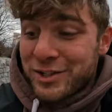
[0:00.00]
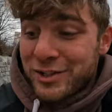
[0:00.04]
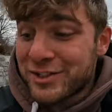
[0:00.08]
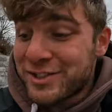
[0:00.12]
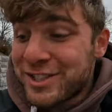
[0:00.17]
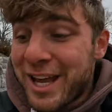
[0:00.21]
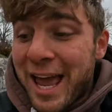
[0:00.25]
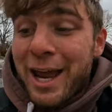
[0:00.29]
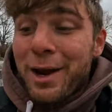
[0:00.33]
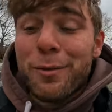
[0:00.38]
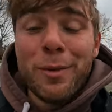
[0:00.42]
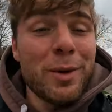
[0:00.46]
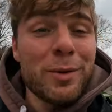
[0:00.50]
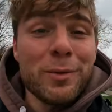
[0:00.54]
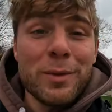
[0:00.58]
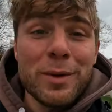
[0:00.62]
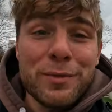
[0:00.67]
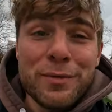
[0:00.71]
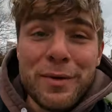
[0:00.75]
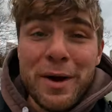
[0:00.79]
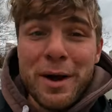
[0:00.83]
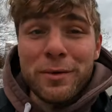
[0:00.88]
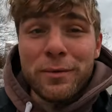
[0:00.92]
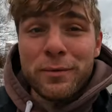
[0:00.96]
On day one,
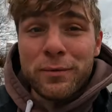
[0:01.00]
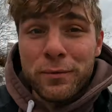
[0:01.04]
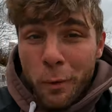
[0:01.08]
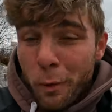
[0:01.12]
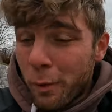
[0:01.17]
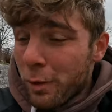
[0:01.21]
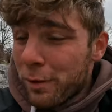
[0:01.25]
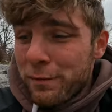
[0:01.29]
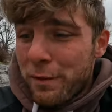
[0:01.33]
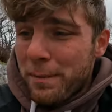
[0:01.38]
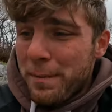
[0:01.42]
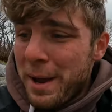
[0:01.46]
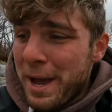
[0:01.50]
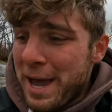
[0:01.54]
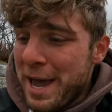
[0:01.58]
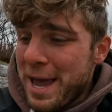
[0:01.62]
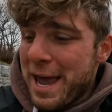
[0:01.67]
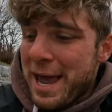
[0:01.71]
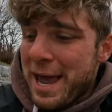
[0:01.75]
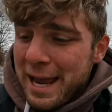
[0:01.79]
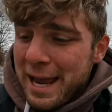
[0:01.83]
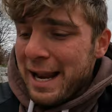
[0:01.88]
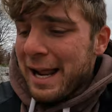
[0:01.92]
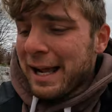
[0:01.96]
we found four of them
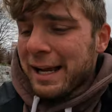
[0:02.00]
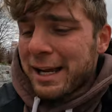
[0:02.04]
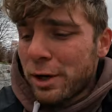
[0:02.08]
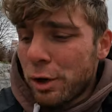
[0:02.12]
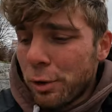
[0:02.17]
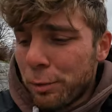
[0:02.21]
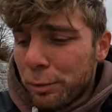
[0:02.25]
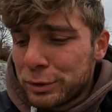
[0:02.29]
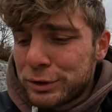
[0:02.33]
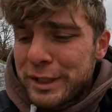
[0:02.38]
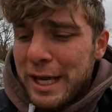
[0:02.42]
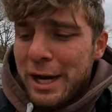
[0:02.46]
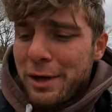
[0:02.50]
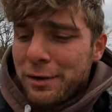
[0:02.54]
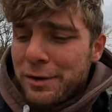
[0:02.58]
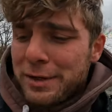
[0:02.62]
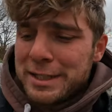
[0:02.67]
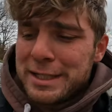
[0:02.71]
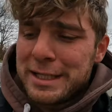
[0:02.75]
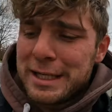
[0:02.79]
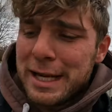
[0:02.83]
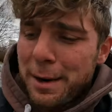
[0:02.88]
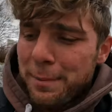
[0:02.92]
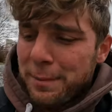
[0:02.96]
and I can almost
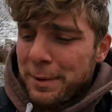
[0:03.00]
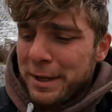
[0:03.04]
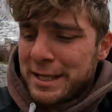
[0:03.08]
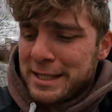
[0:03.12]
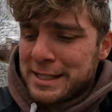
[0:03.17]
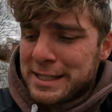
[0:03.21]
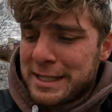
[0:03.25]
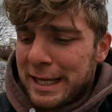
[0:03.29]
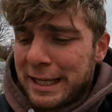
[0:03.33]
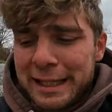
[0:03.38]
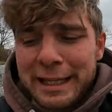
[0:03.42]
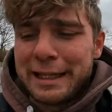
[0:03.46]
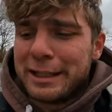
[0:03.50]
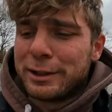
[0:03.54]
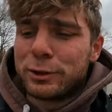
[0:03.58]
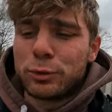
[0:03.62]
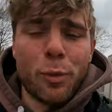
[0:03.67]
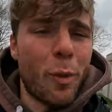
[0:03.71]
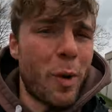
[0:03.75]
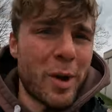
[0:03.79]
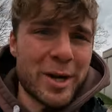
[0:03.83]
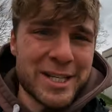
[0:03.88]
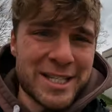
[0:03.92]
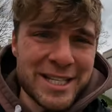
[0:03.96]
guarantee I'm going to see at least
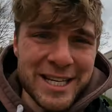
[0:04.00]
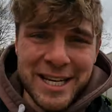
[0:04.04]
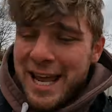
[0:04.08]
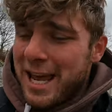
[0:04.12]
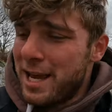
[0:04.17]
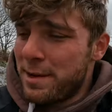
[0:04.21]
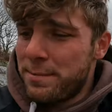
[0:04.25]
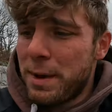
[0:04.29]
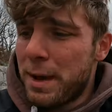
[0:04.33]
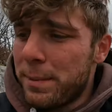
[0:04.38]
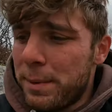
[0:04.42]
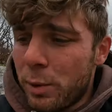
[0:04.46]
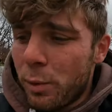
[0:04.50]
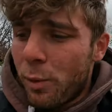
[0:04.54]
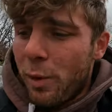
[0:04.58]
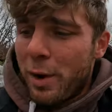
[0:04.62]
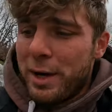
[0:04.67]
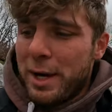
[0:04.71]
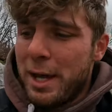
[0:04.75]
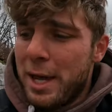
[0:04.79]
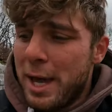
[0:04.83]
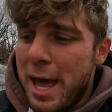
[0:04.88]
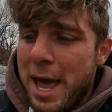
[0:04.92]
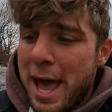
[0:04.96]
one today, maybe
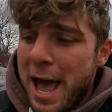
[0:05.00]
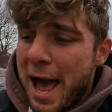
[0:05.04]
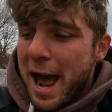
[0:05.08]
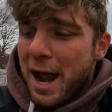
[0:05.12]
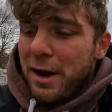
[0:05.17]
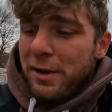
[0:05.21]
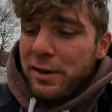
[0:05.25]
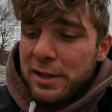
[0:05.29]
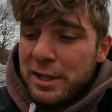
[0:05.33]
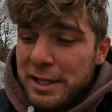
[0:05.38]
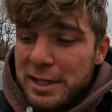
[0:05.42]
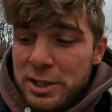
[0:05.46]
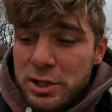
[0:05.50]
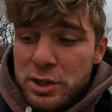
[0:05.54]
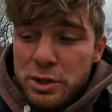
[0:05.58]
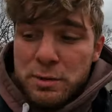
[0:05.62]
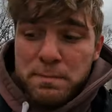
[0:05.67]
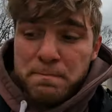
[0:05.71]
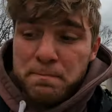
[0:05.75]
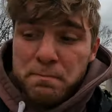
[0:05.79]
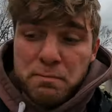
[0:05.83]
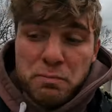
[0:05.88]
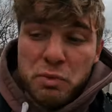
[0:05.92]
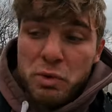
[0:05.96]
one out of these
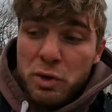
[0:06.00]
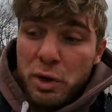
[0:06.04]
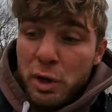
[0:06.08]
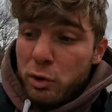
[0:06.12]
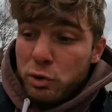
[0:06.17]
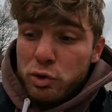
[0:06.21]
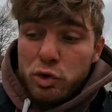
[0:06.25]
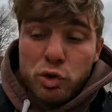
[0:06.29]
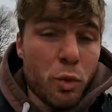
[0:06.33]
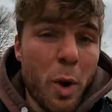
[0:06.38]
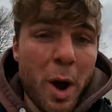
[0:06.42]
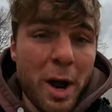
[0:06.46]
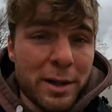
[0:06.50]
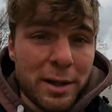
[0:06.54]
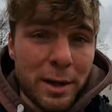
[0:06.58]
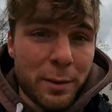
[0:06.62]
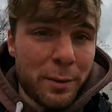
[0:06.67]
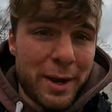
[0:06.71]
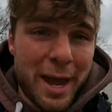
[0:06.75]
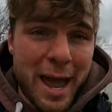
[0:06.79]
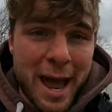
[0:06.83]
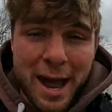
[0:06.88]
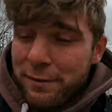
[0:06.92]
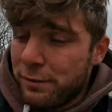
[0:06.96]
little squad that
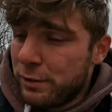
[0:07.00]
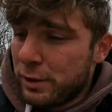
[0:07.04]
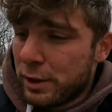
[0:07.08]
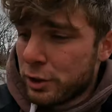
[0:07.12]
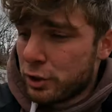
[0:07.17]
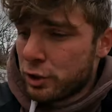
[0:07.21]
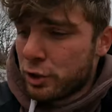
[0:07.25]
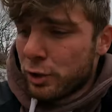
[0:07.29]
we have here.